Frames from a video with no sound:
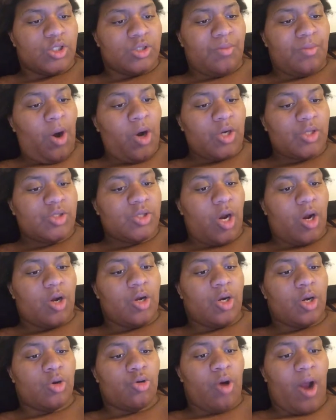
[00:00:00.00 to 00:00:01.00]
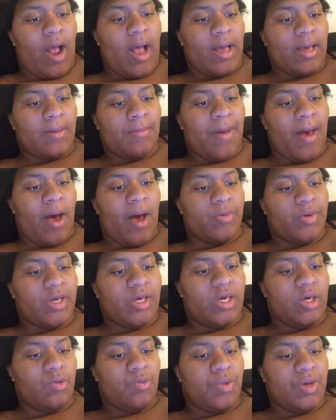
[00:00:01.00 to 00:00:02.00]
Smarks are gonna cry about
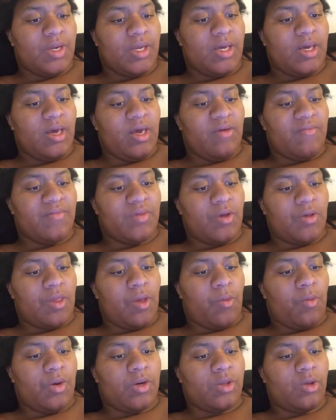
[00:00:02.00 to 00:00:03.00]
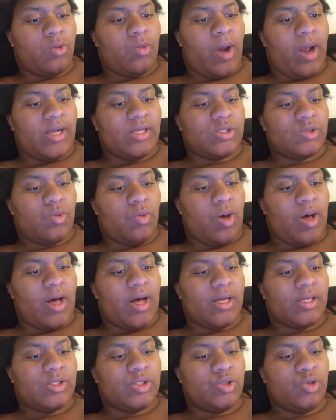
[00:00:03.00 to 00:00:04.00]
Nikki winning, even though they wanted the Riot
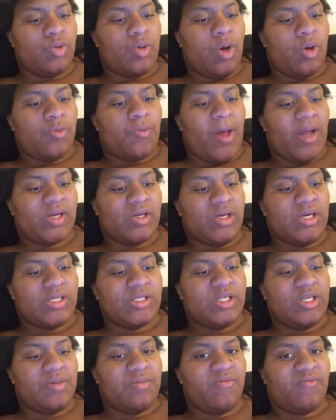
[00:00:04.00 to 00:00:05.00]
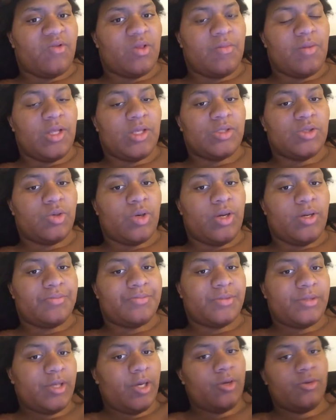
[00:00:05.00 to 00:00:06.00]
Squad to go back to NXT before the Bellas showed
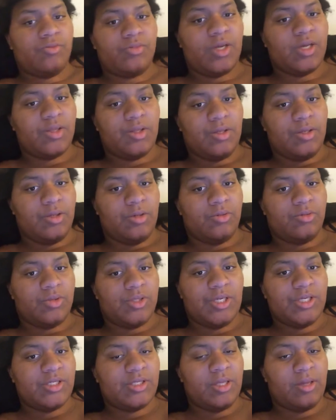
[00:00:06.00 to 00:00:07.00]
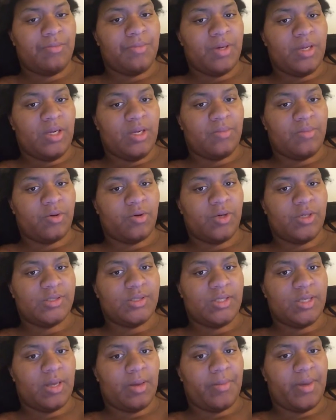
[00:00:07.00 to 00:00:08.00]
up. So nothing new, just them being
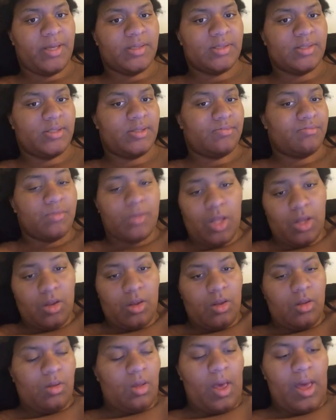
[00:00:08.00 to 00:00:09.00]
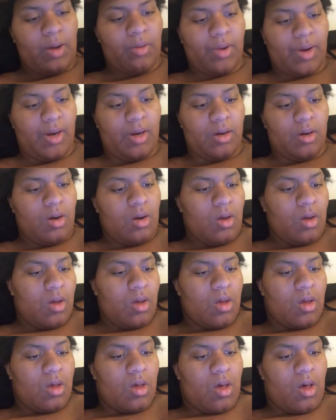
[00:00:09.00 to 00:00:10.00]
hypocrites and dumbasses. I don't care.
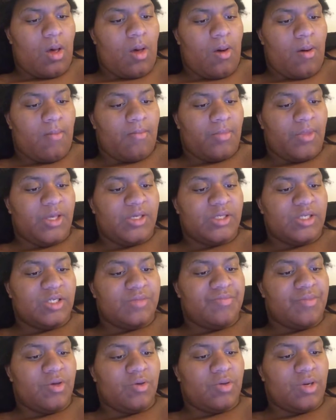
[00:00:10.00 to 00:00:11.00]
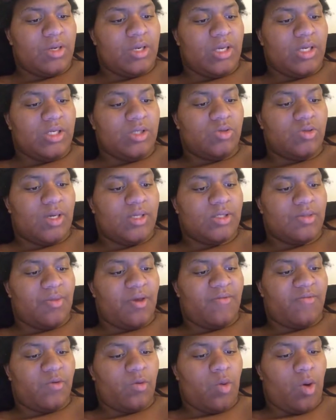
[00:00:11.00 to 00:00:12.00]
This is building Nikki's
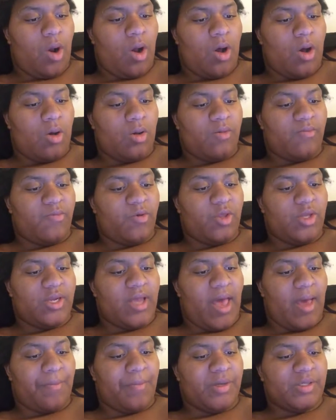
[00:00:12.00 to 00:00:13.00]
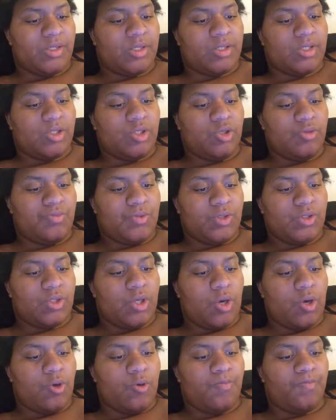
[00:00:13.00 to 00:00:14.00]
resume for Raw and for the tag match at the Super
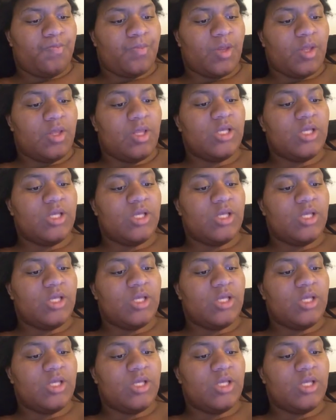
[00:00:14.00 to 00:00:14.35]
Show.